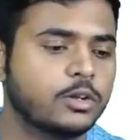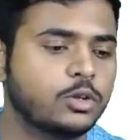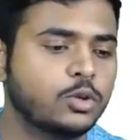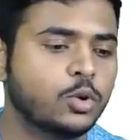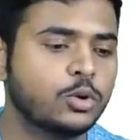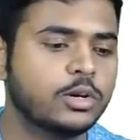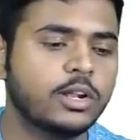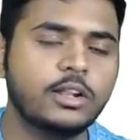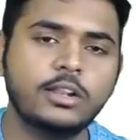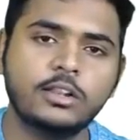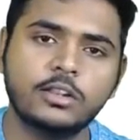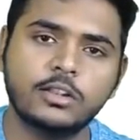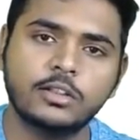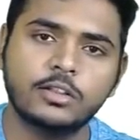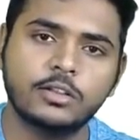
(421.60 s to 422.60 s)
total
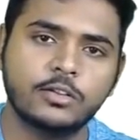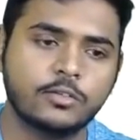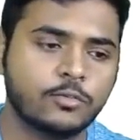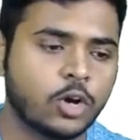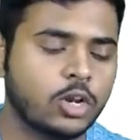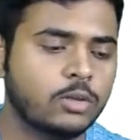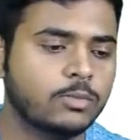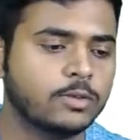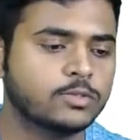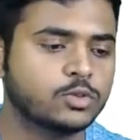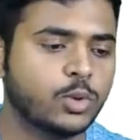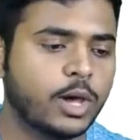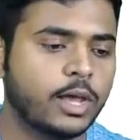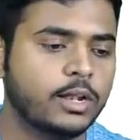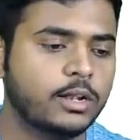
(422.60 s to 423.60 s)
volume of
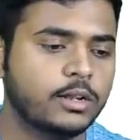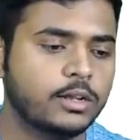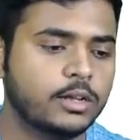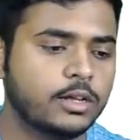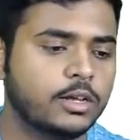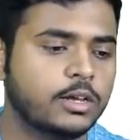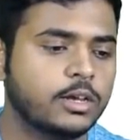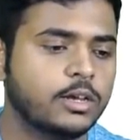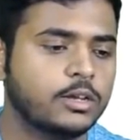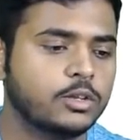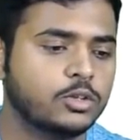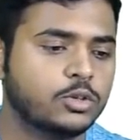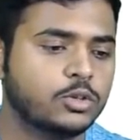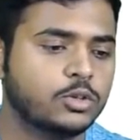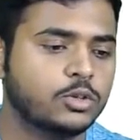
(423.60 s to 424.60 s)
soil
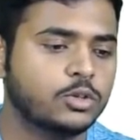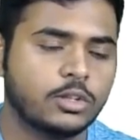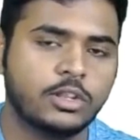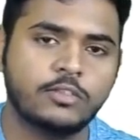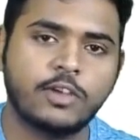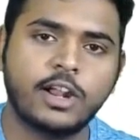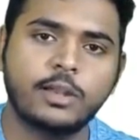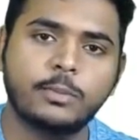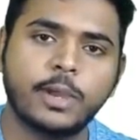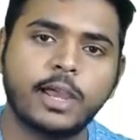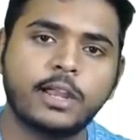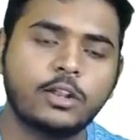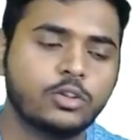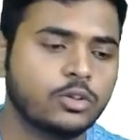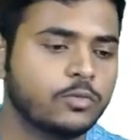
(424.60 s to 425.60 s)
divided by
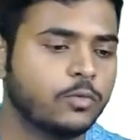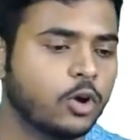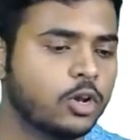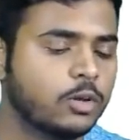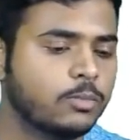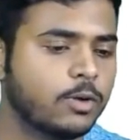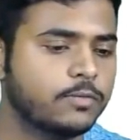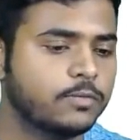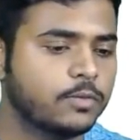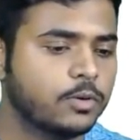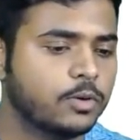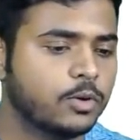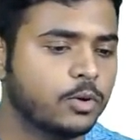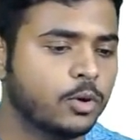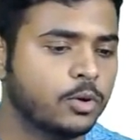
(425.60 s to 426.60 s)
to the volume of
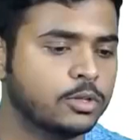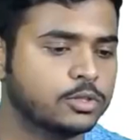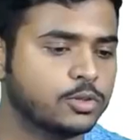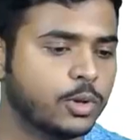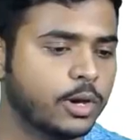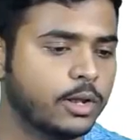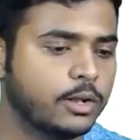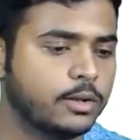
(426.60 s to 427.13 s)
whole soil.